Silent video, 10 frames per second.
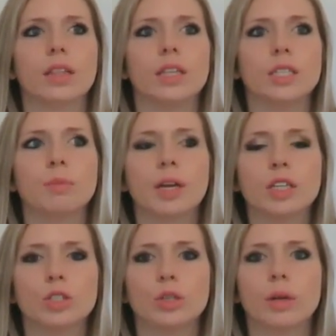this pair
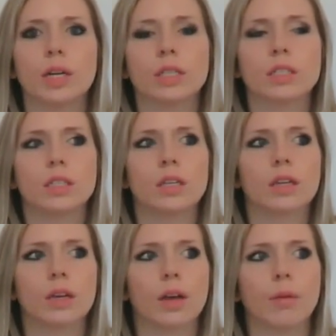of shorts,
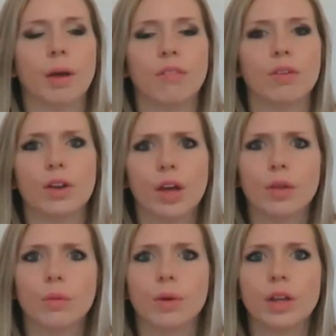I
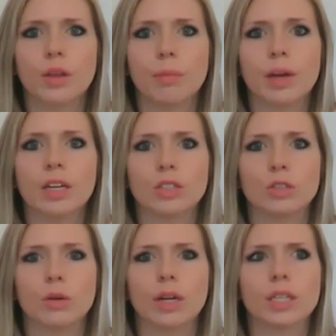have one other pair of
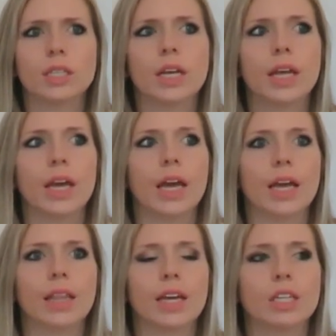shorts,
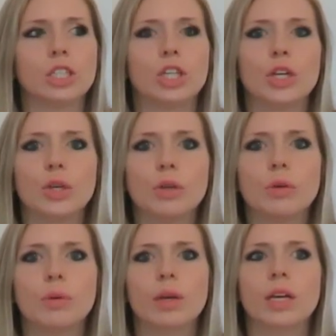and like
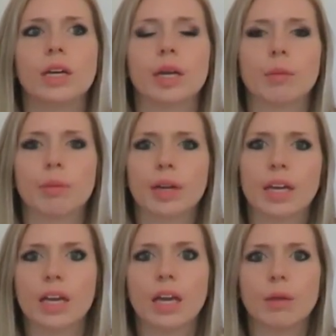two
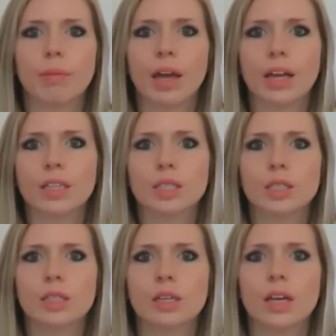capri
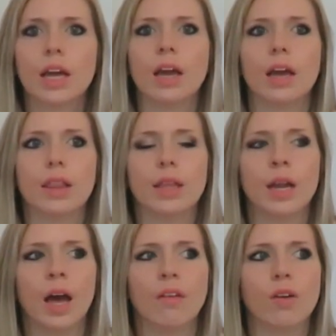pants, and
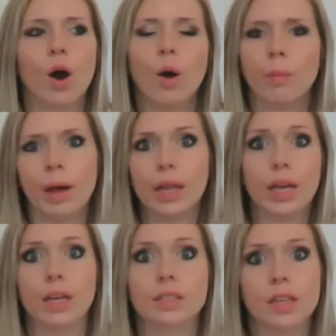then I have all my
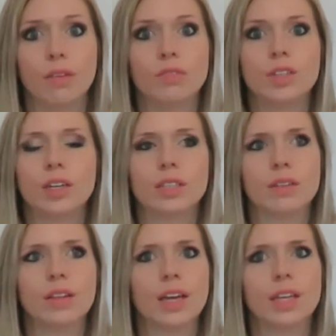leggings. I have tons
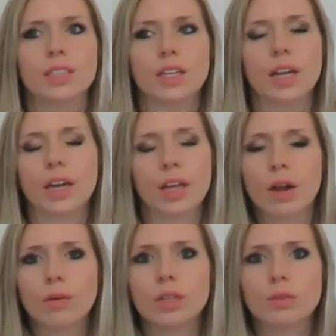of leggings, and I
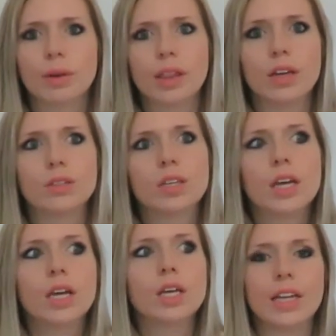can always wear those.
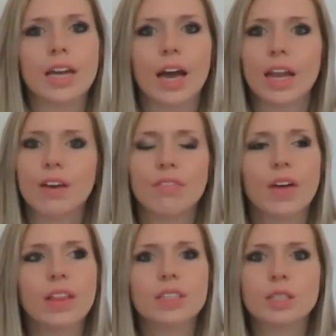And yeah, and I
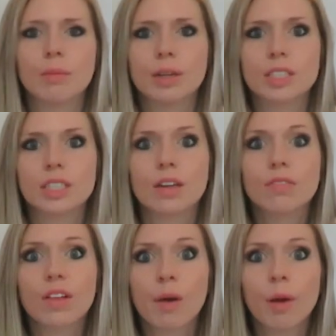feel like this summer is just gonna
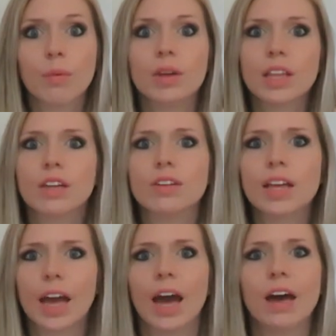fly by. We
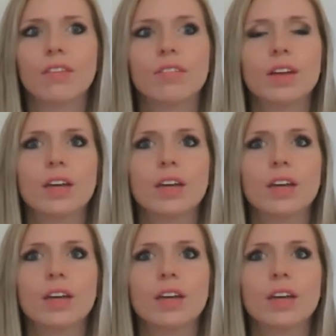literally have